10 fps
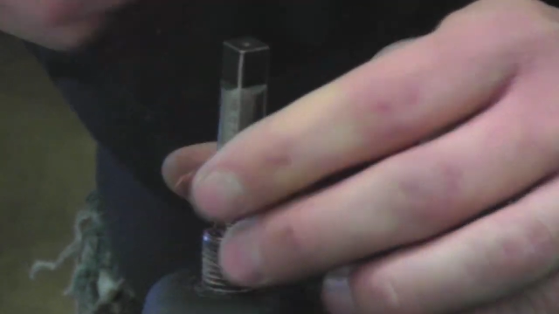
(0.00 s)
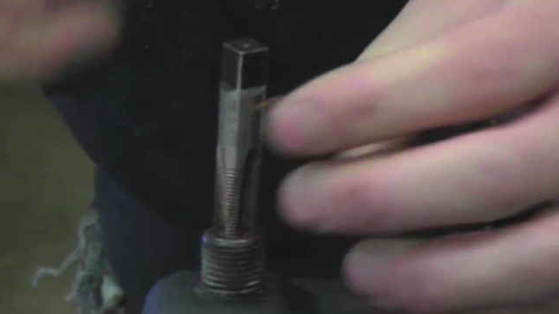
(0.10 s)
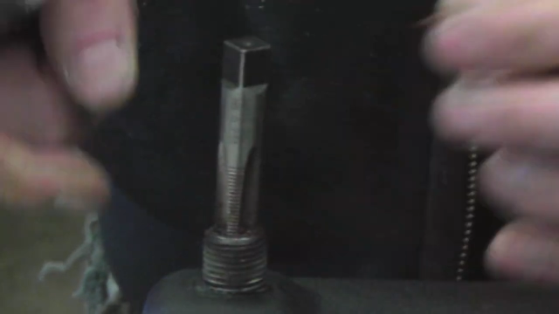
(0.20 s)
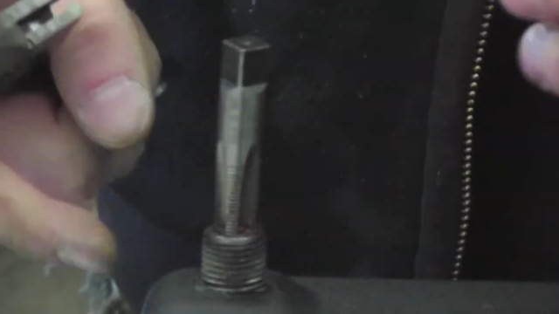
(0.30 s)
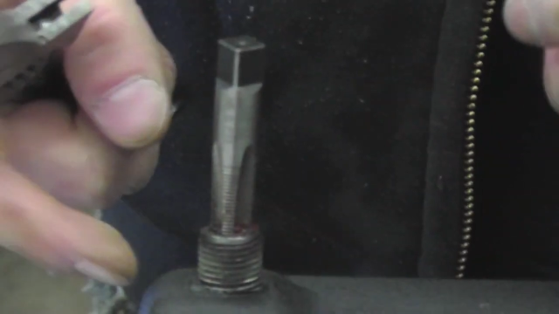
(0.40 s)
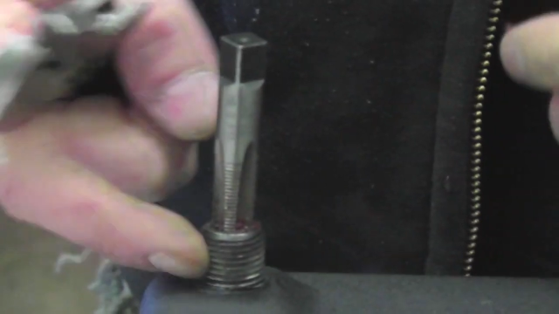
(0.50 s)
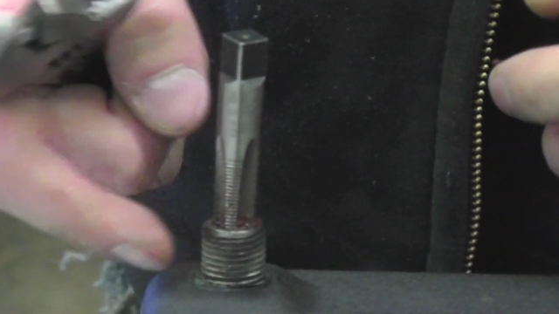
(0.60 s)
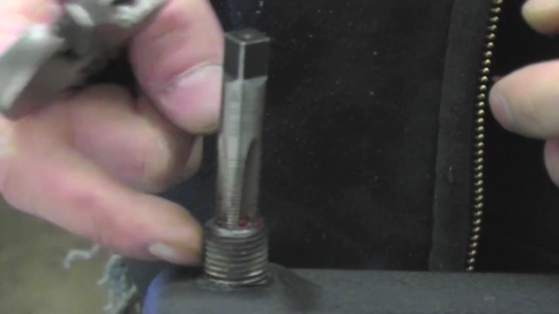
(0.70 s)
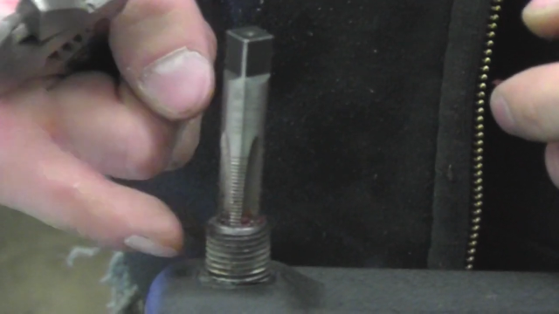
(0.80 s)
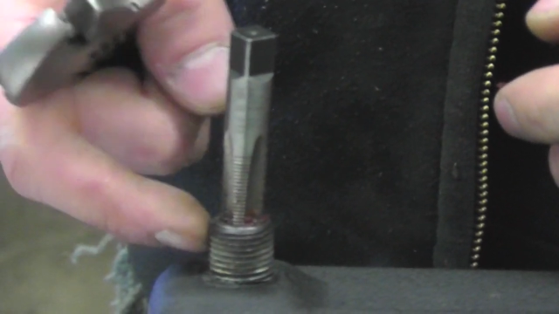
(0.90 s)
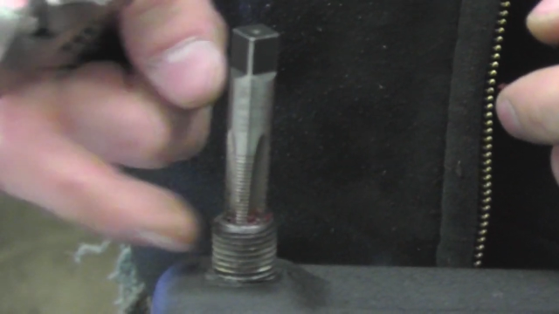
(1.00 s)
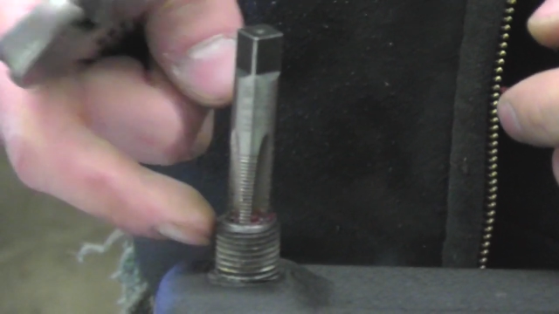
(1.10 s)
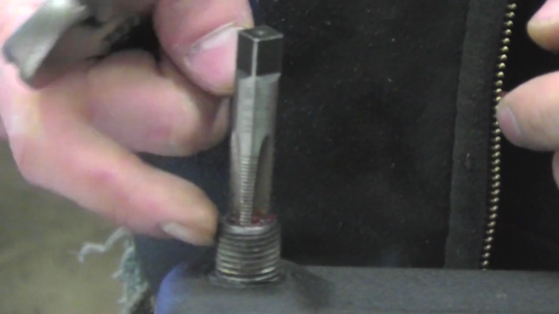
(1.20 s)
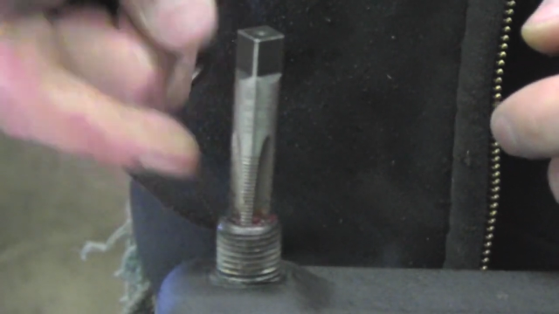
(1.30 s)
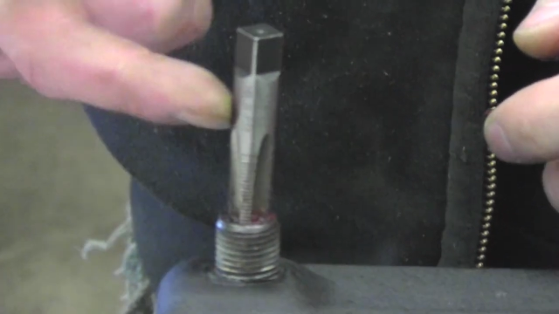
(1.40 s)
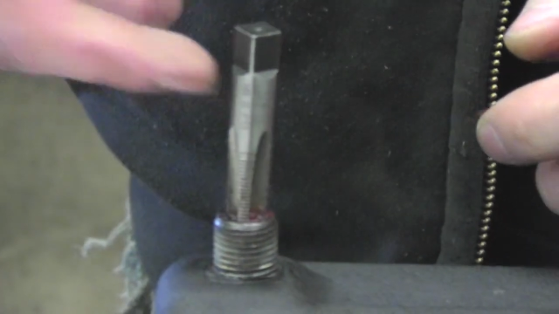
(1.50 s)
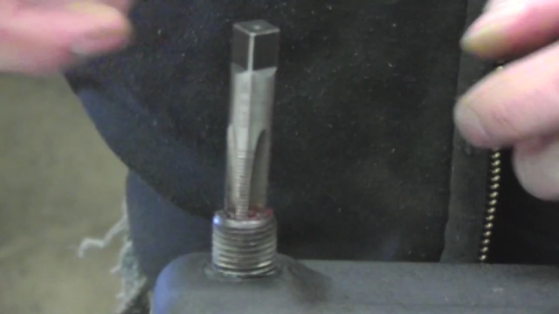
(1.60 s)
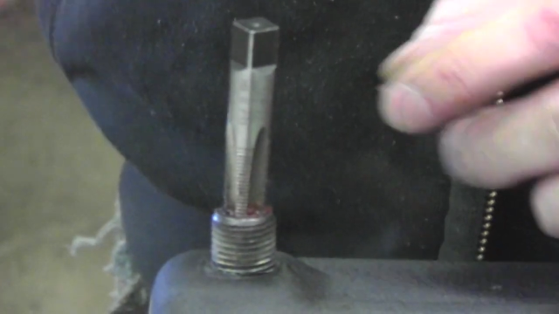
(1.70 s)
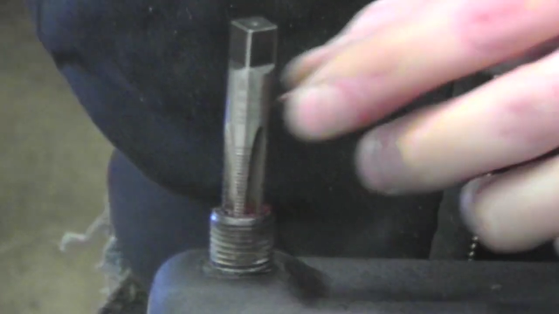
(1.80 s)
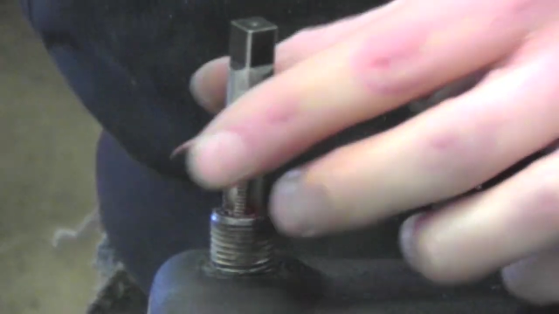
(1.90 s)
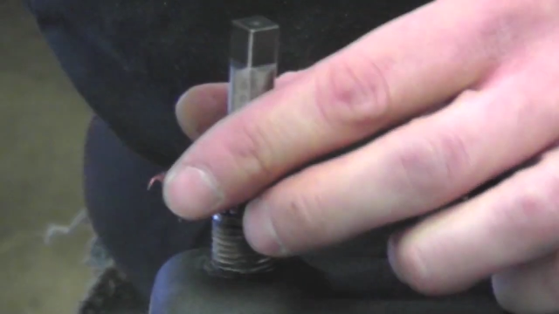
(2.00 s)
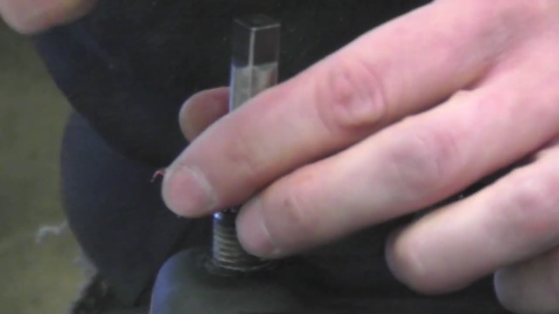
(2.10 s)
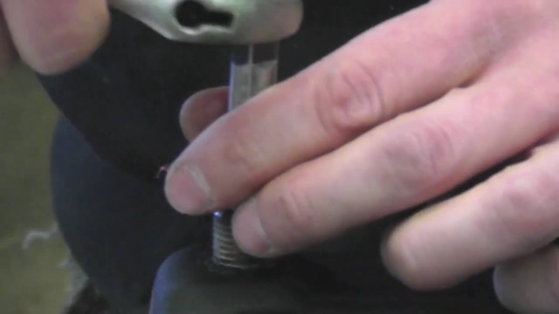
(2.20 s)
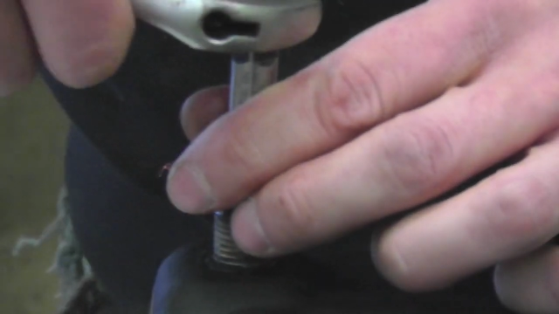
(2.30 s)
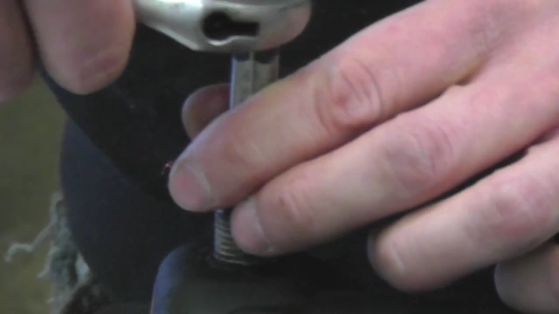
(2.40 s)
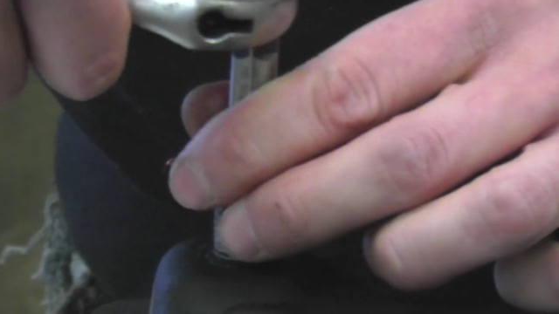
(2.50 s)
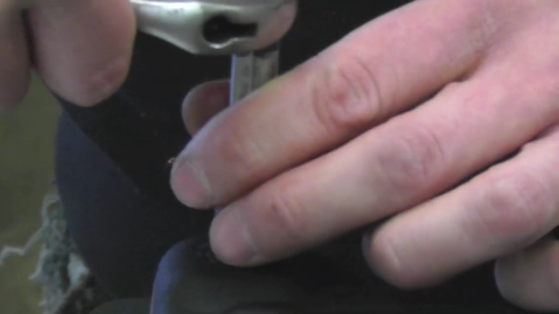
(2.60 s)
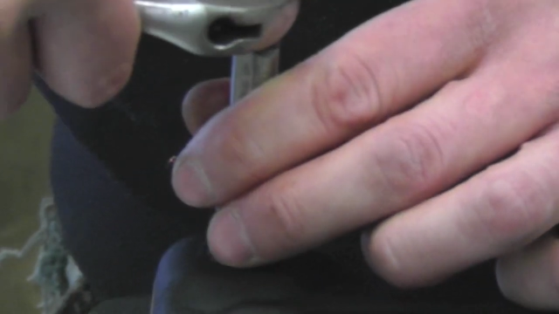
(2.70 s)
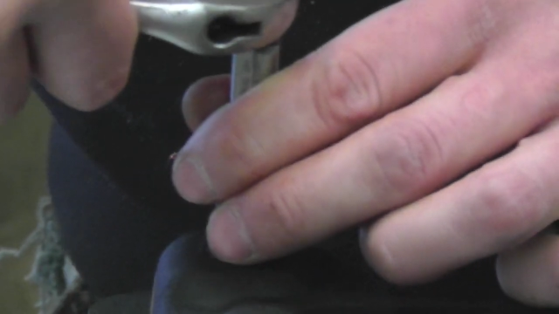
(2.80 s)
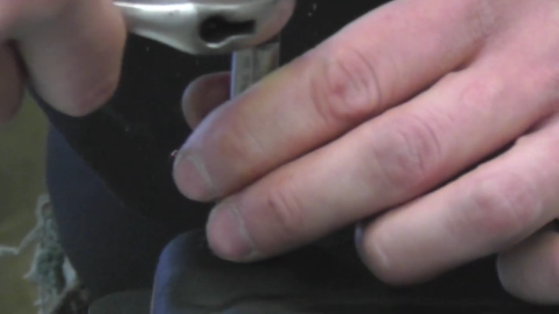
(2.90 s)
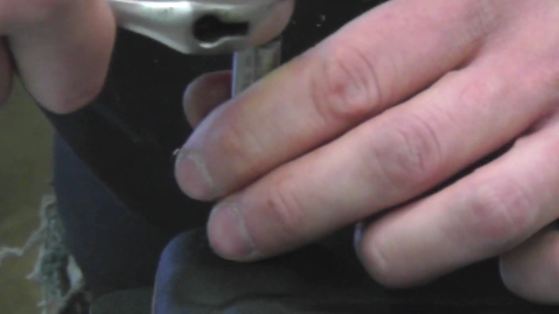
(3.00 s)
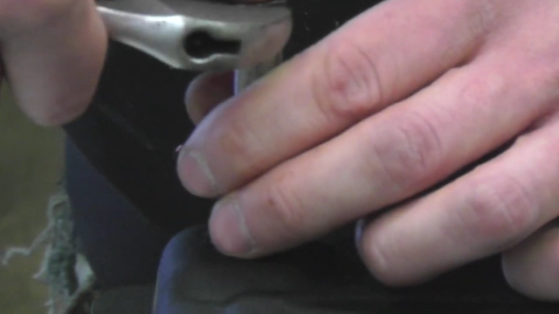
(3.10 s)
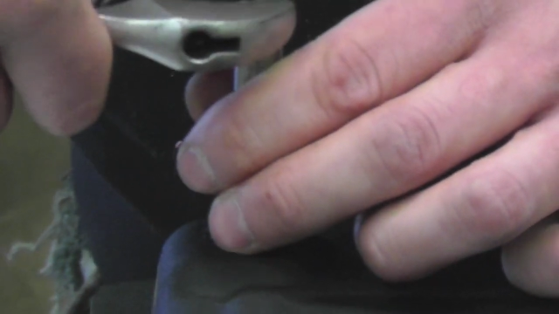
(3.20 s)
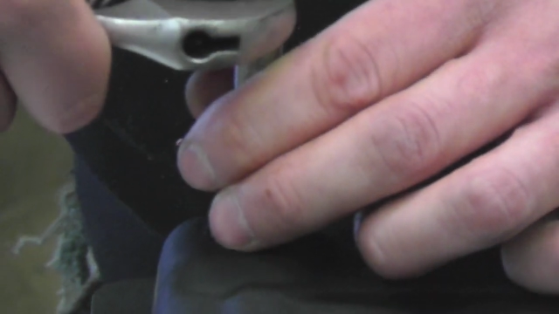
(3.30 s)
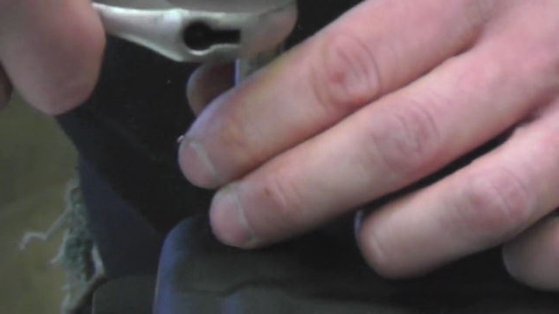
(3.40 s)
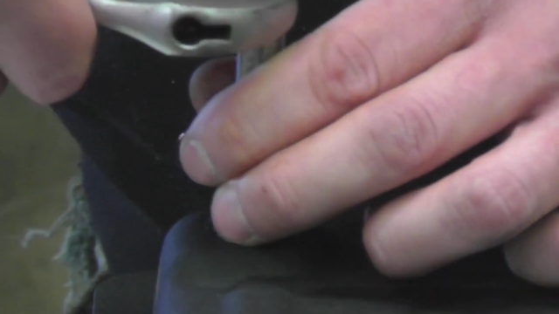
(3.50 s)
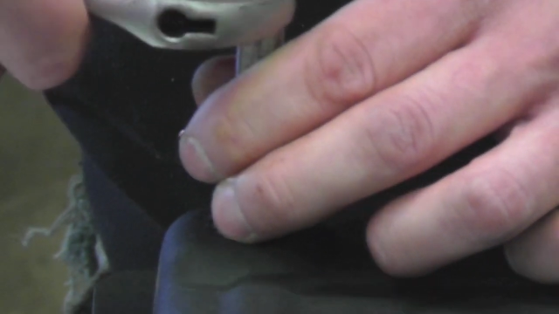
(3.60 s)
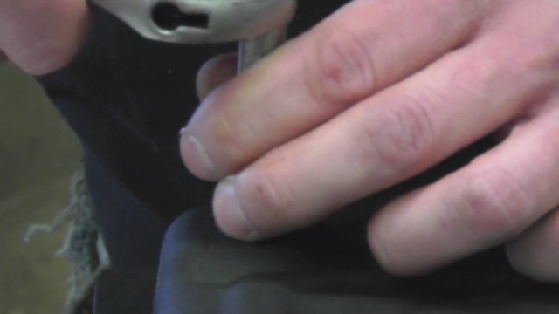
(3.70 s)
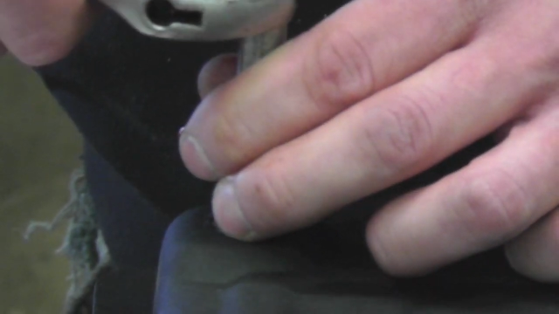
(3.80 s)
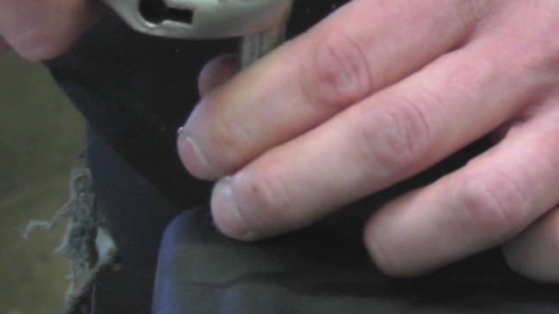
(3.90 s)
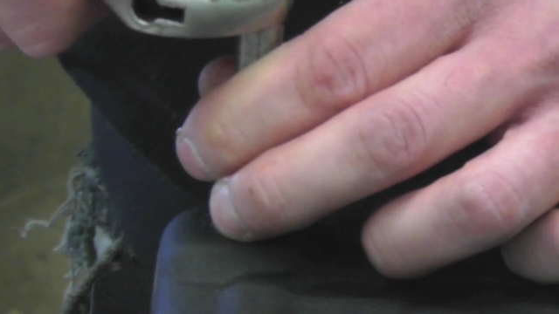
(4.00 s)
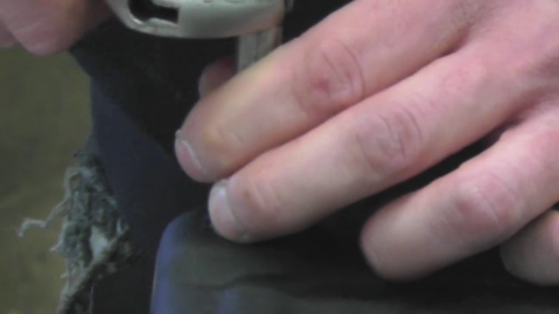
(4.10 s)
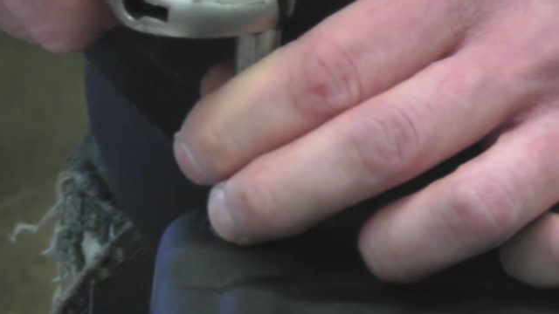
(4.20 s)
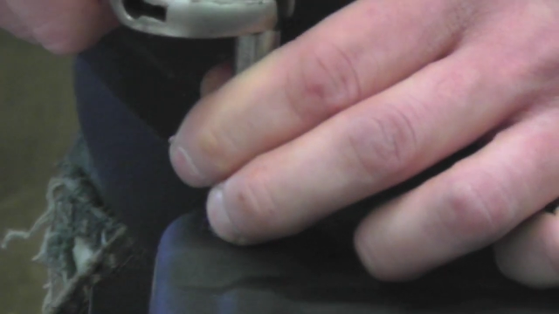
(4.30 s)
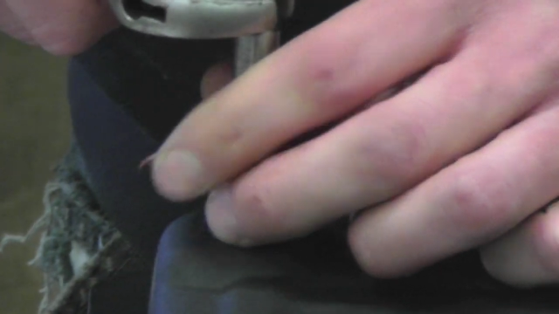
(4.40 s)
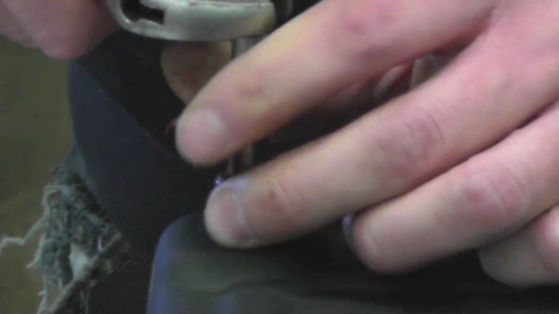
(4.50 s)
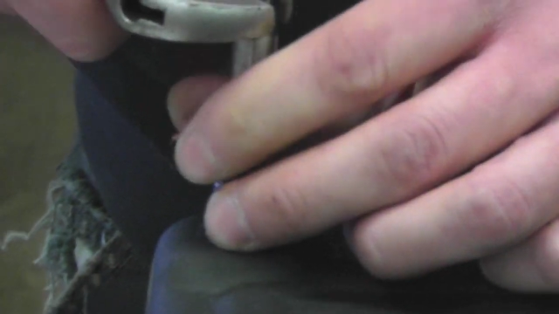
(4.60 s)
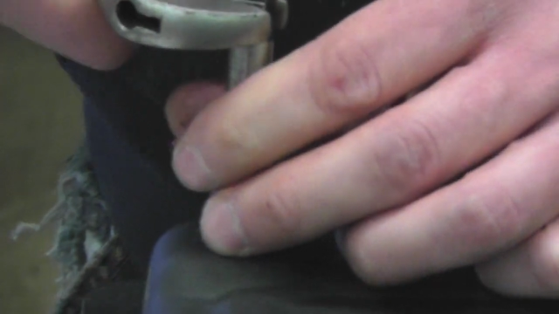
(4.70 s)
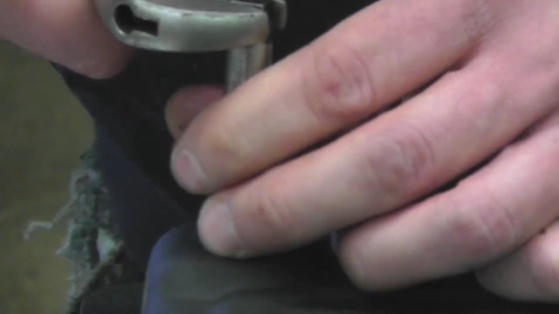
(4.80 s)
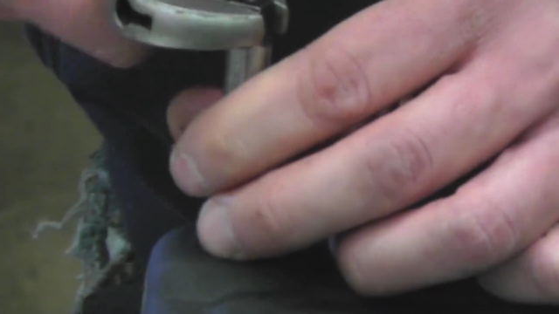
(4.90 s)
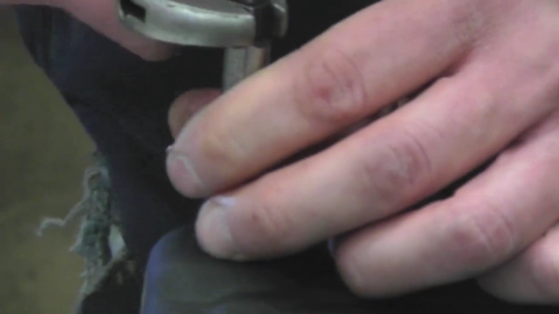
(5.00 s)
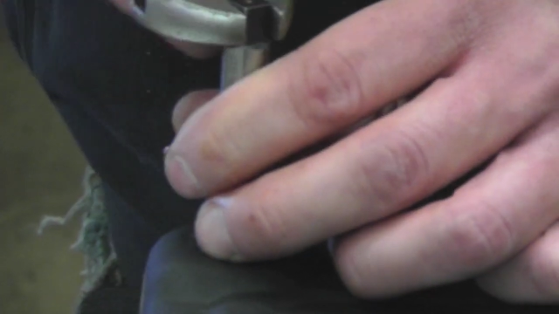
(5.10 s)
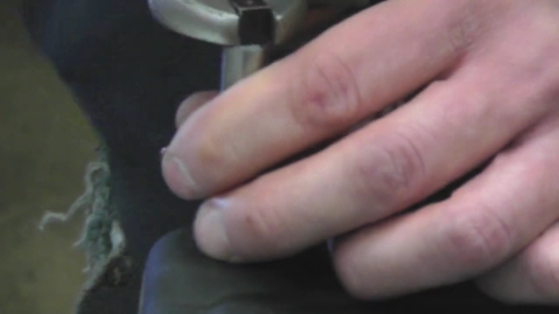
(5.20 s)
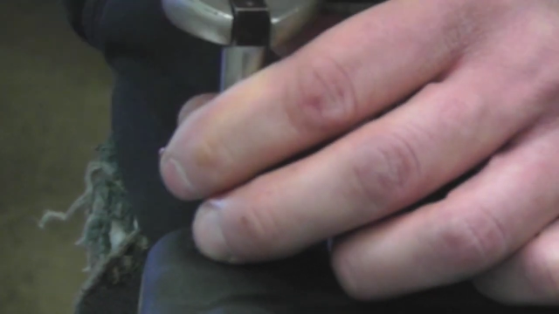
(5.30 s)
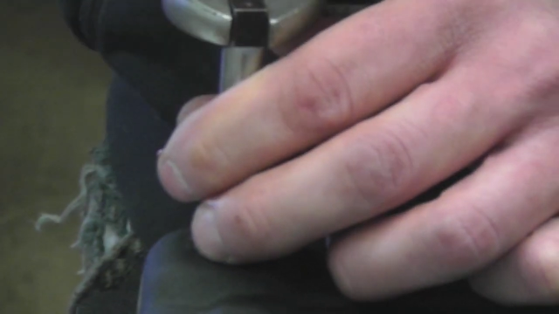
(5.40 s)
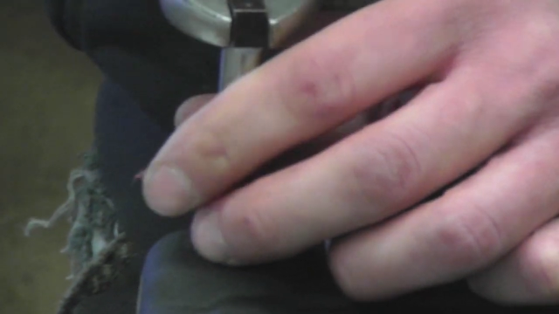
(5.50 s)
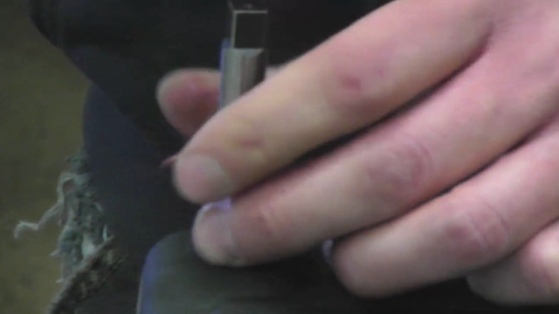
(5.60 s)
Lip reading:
[unreadable: no face in view]